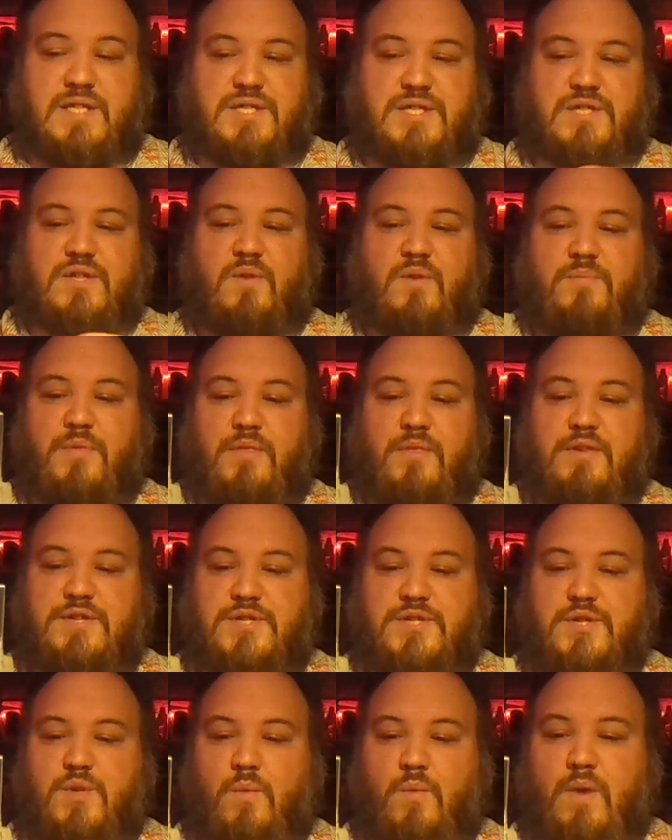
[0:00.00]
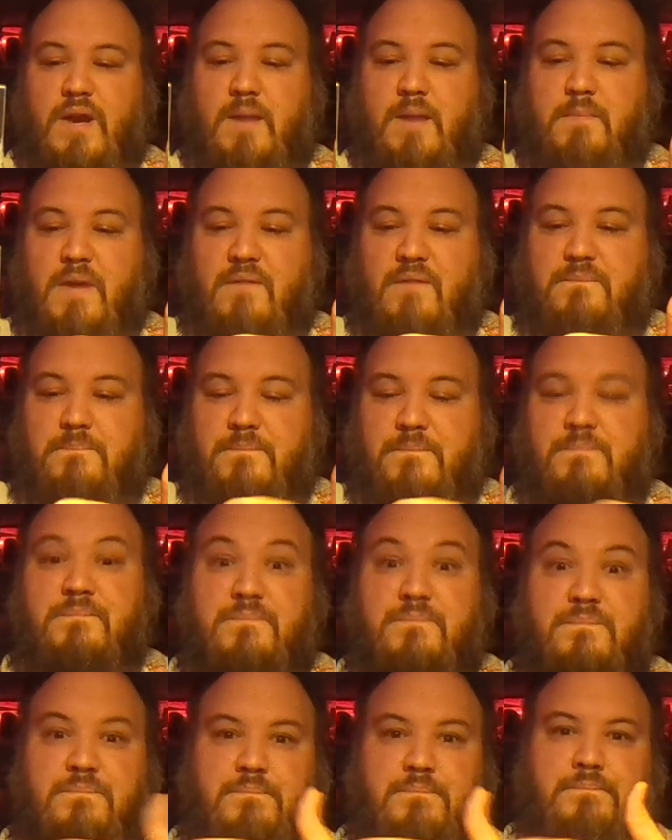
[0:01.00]
This is the one I'm going to
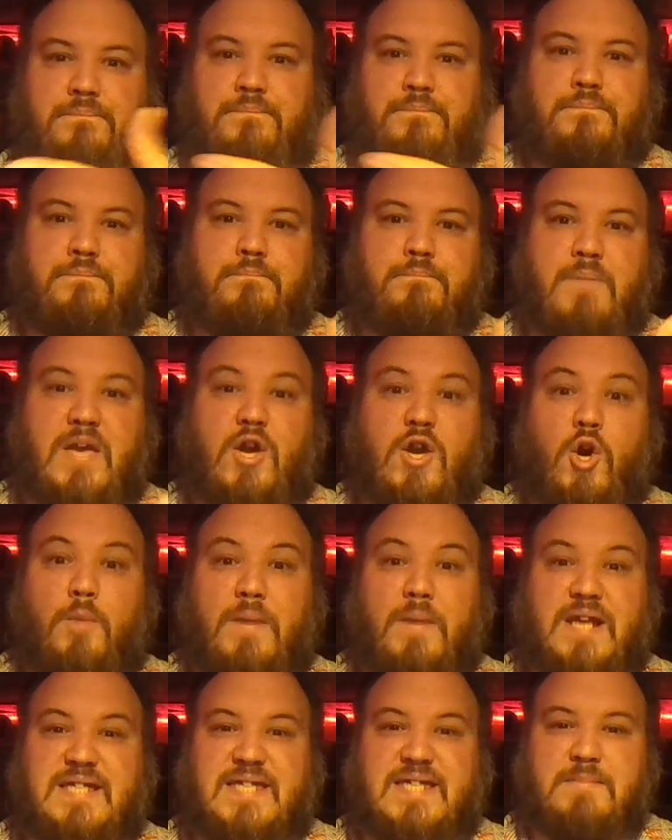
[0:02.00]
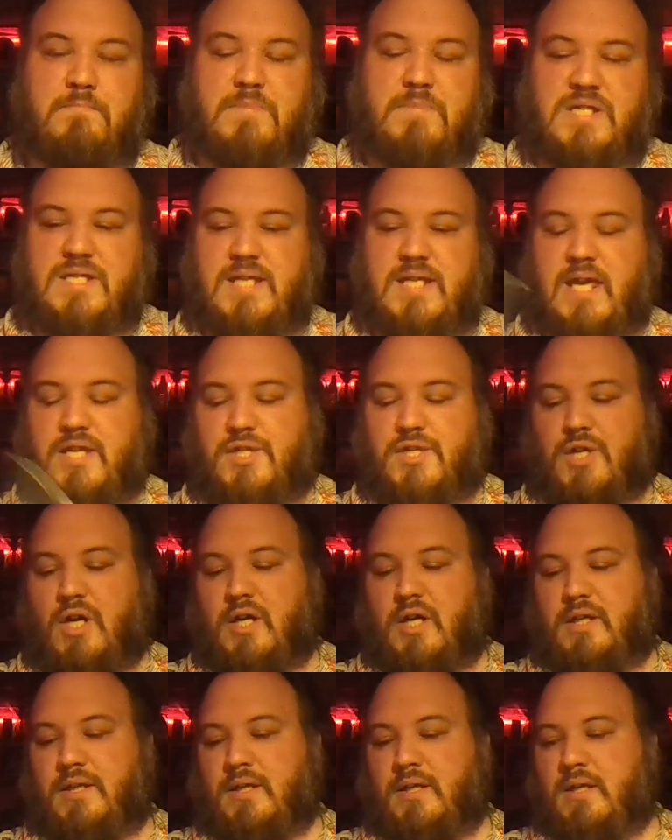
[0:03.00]
make all my mistakes
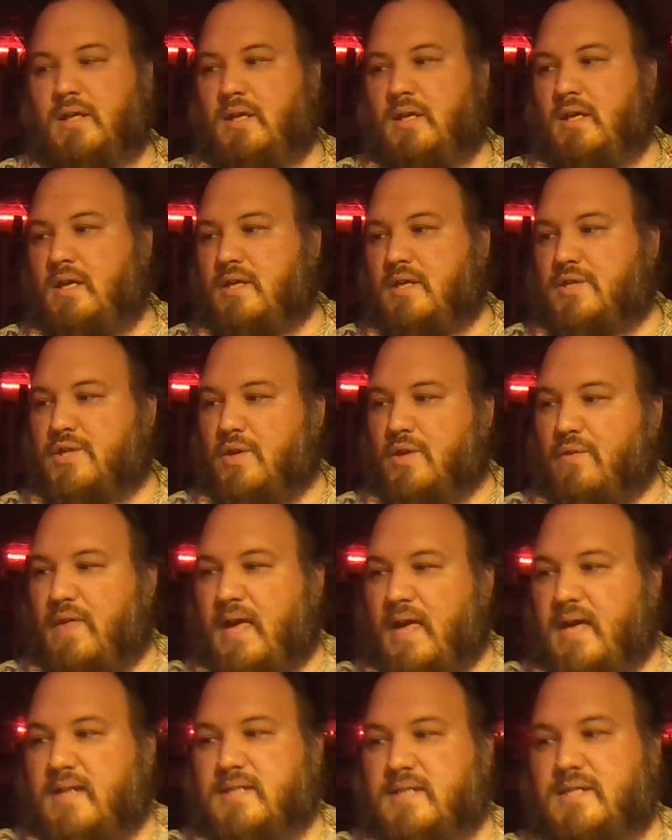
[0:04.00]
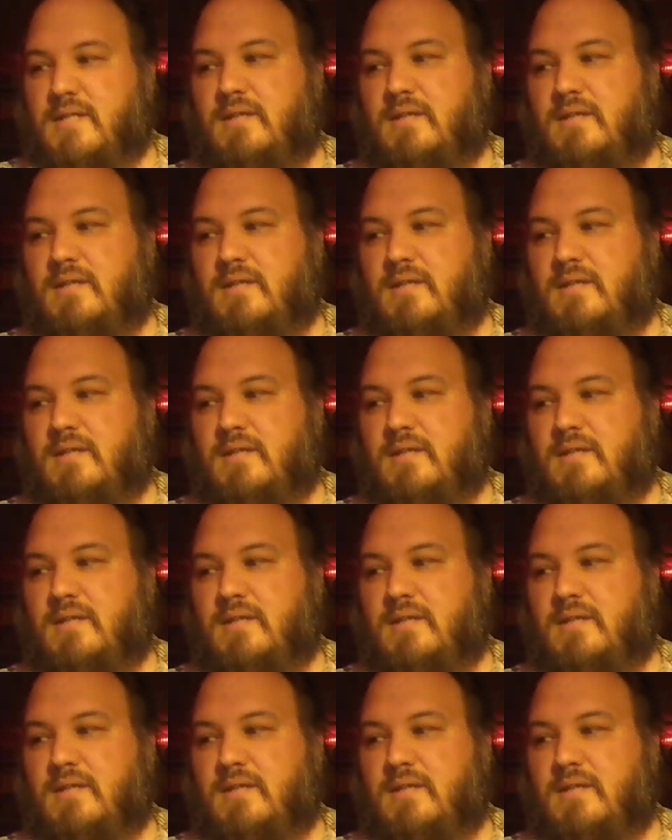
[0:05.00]
on, so that